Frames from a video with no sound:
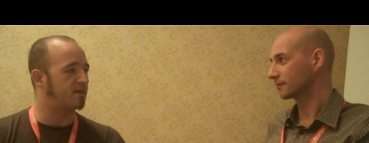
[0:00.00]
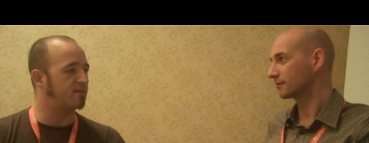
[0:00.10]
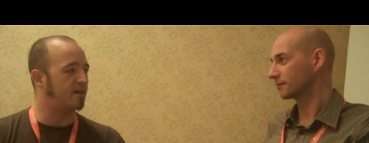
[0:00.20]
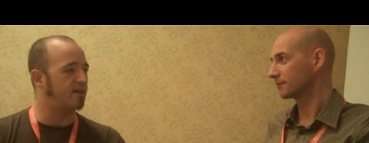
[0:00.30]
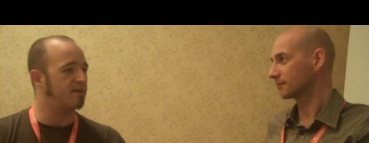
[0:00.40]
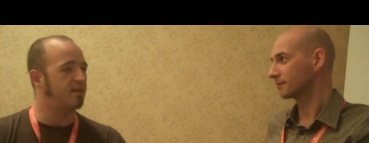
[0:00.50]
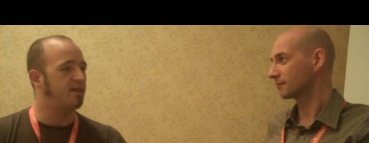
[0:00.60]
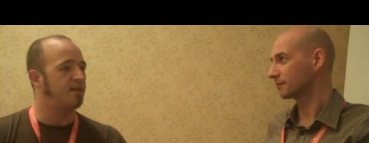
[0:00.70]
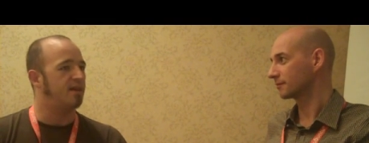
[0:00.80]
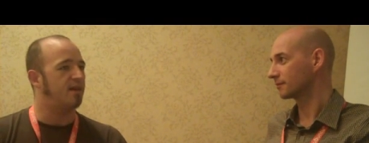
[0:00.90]
Speaker 1: like that.
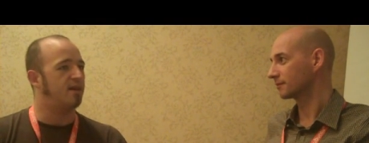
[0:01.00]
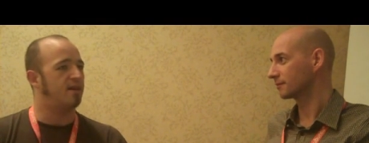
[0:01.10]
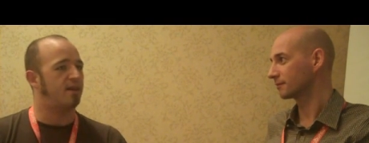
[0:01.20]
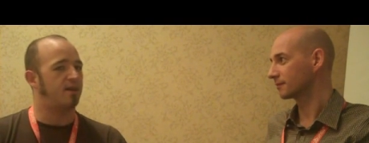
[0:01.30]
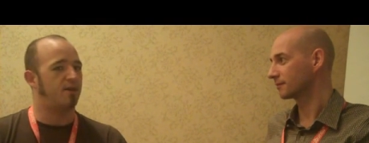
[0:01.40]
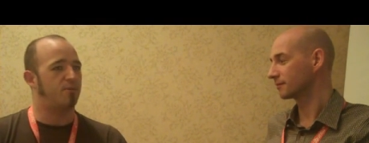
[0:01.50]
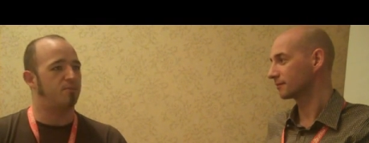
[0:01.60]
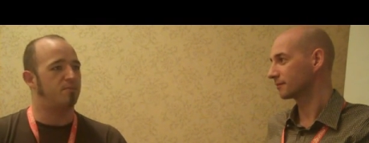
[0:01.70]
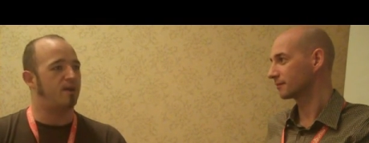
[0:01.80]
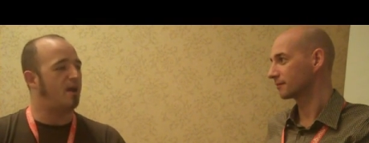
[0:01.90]

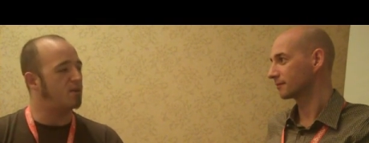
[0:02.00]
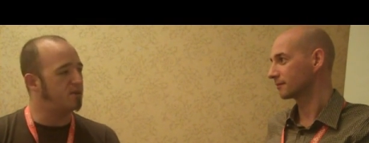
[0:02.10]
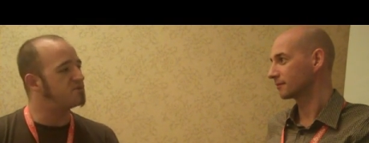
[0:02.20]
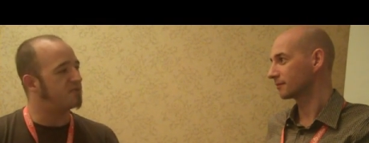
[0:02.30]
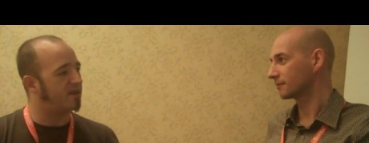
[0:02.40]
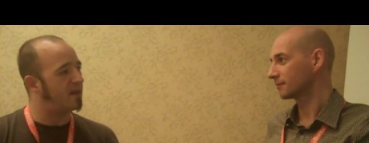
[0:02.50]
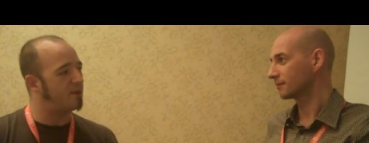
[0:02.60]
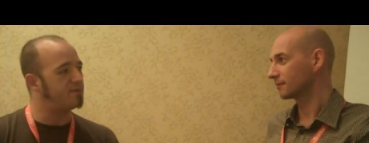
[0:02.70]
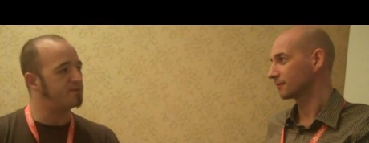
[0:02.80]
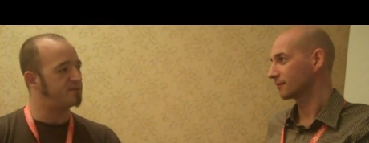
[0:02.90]
Um, how are you seeing it?
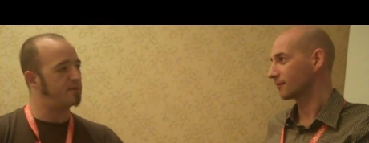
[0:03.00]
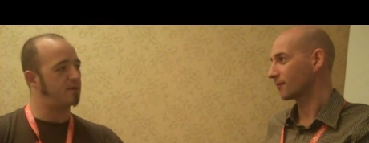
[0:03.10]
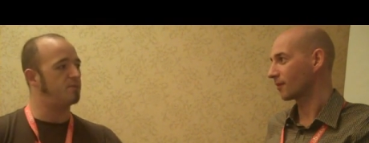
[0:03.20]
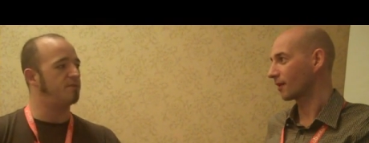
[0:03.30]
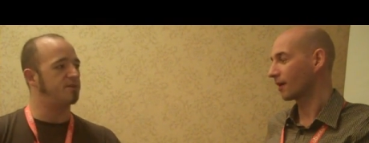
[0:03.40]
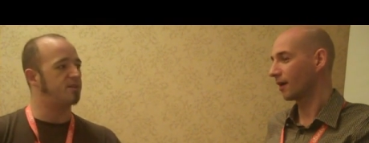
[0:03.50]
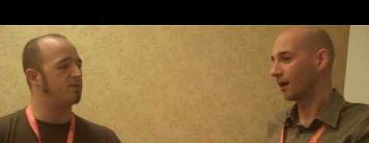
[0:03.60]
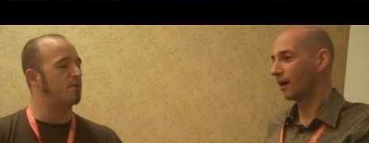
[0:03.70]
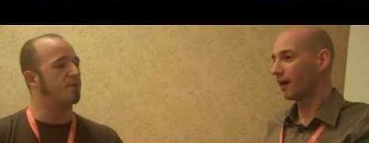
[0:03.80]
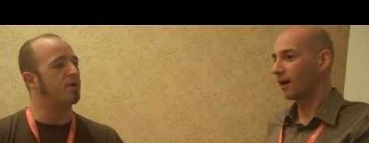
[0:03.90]
How are you seeing the community
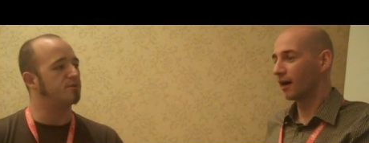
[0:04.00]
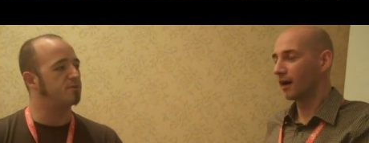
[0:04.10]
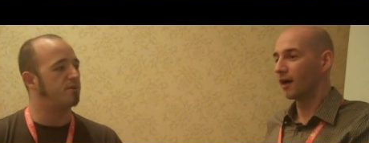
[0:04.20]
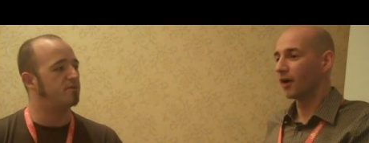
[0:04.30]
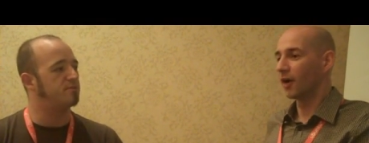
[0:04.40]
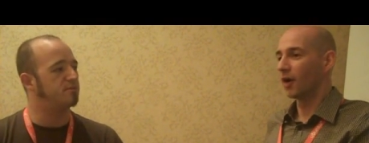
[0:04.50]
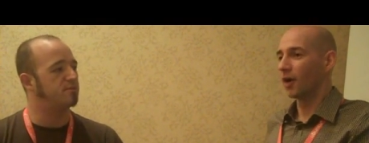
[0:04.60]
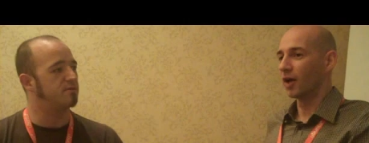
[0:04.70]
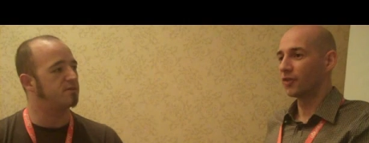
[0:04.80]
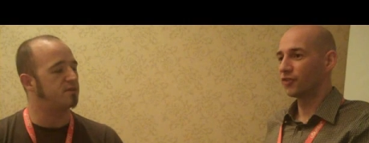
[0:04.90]
grow and contribute
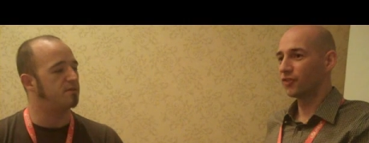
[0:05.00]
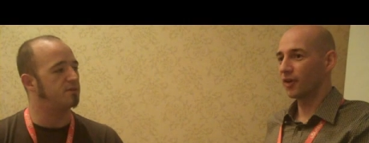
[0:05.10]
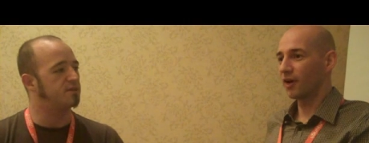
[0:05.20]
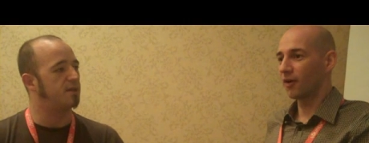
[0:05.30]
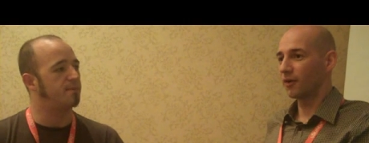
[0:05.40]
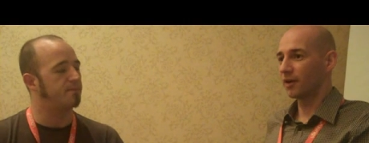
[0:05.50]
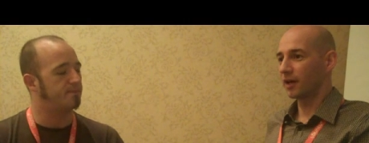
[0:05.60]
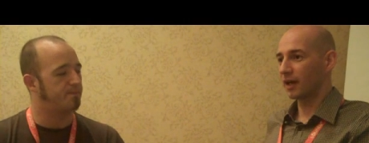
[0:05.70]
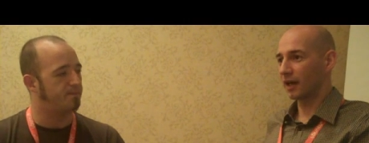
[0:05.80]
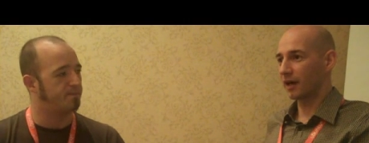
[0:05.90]
to so,
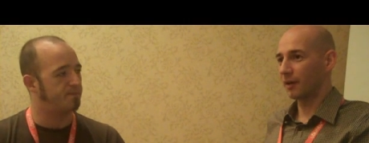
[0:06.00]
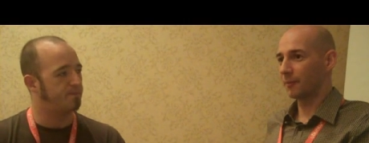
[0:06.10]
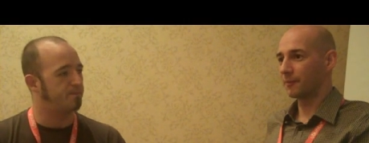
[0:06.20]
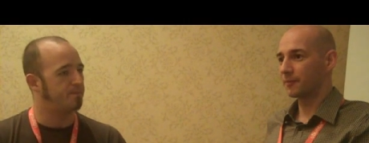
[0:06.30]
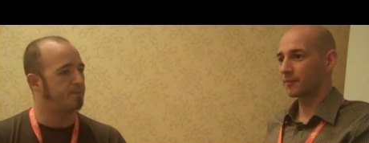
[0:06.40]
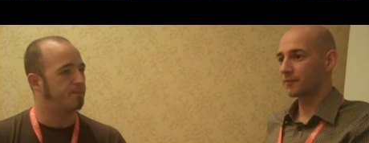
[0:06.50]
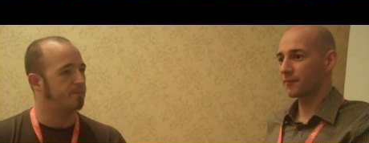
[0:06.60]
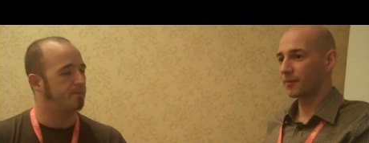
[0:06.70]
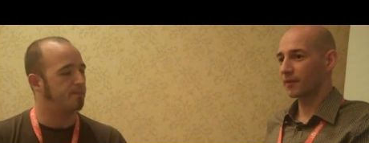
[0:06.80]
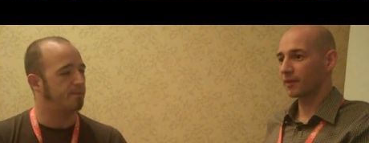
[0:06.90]
Speaker 2: um,
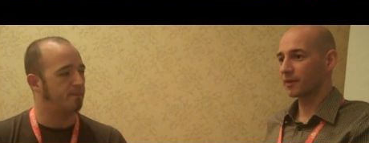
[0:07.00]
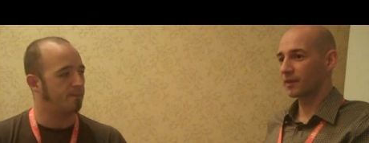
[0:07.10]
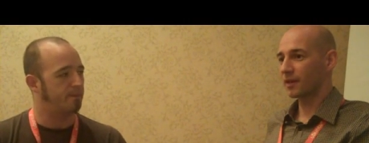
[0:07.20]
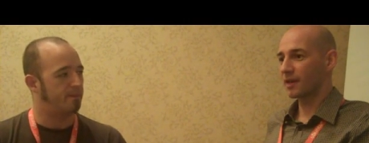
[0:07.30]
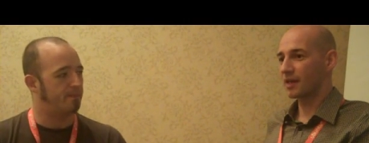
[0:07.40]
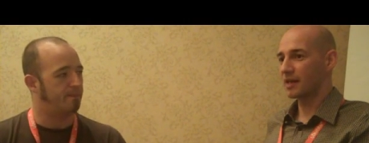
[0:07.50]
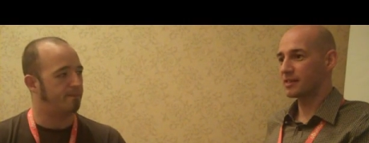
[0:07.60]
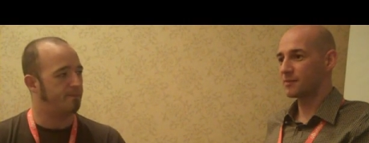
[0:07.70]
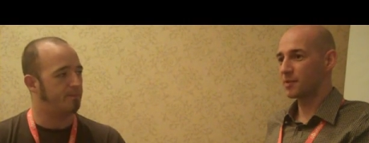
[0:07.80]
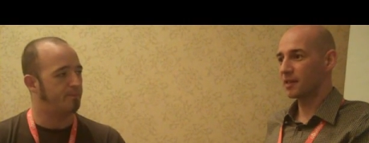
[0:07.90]

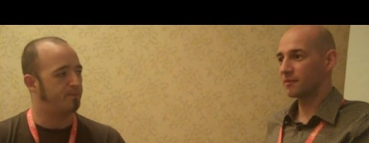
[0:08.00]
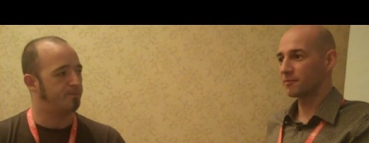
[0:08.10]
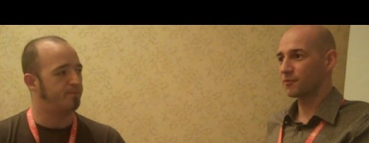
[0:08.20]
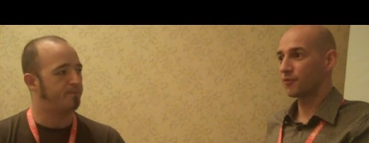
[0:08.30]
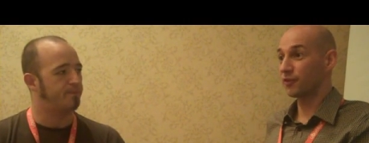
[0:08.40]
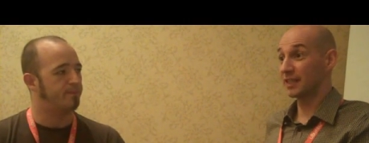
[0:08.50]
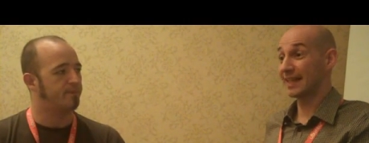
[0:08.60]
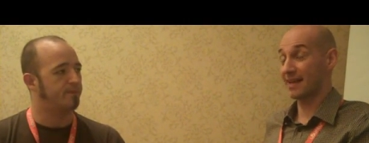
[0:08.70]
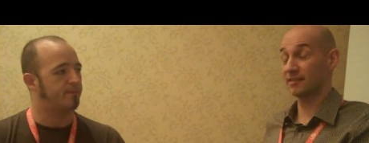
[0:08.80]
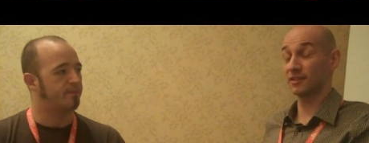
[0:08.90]
it's been
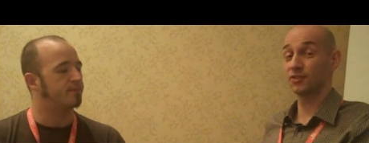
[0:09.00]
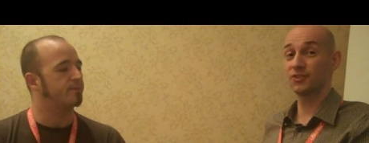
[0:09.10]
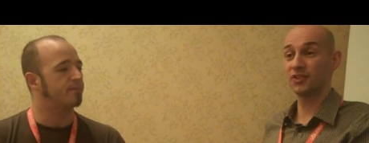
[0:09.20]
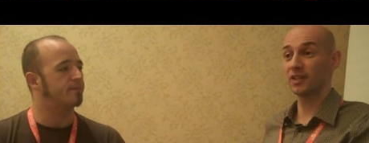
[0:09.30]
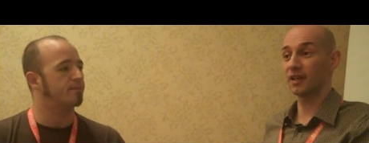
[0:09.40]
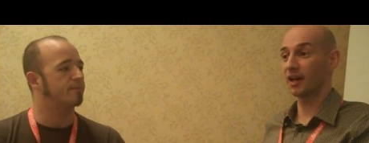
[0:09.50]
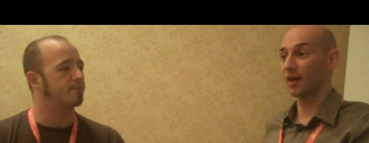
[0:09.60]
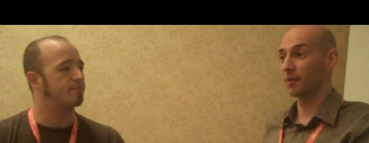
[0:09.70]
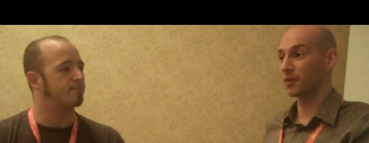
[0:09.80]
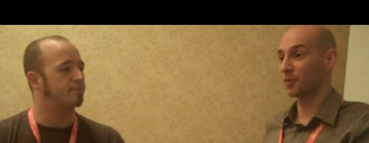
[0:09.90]
fantastic to see
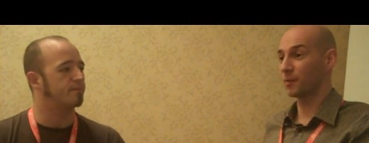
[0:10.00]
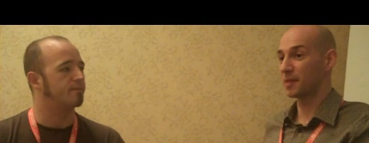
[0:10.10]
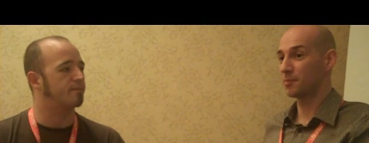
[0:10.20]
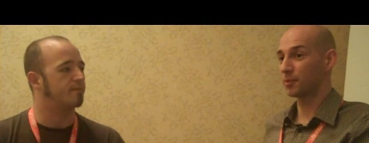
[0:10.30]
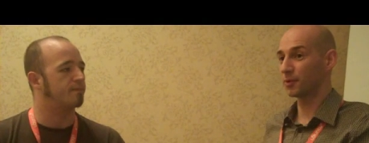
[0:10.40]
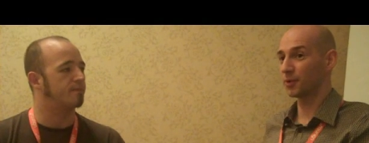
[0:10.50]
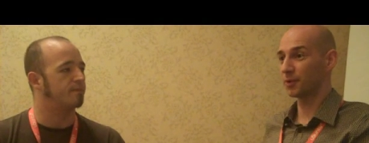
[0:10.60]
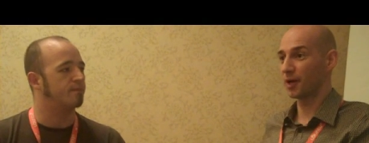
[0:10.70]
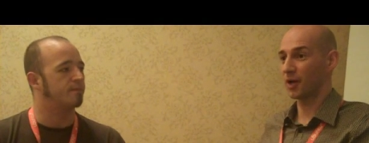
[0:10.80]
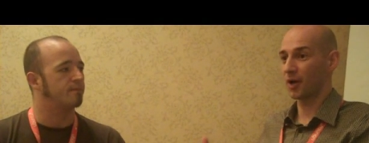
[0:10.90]
um, you know
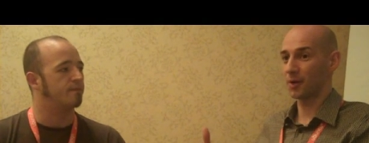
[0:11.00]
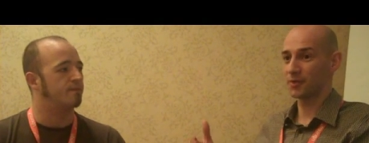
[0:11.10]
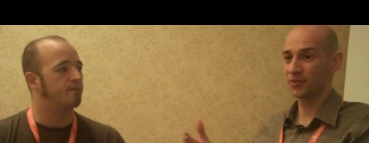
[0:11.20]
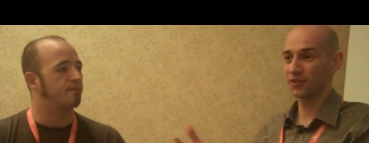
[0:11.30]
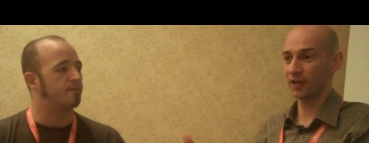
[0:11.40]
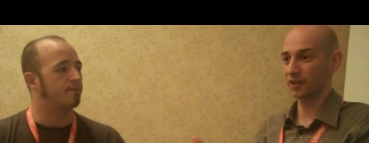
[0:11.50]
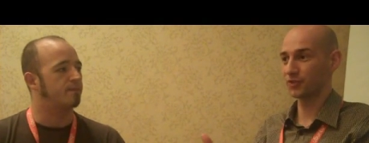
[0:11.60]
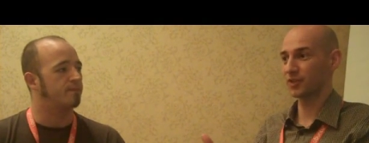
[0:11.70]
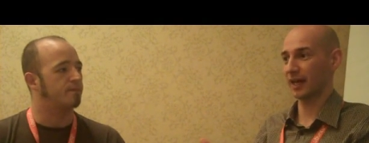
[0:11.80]
people uh, starting to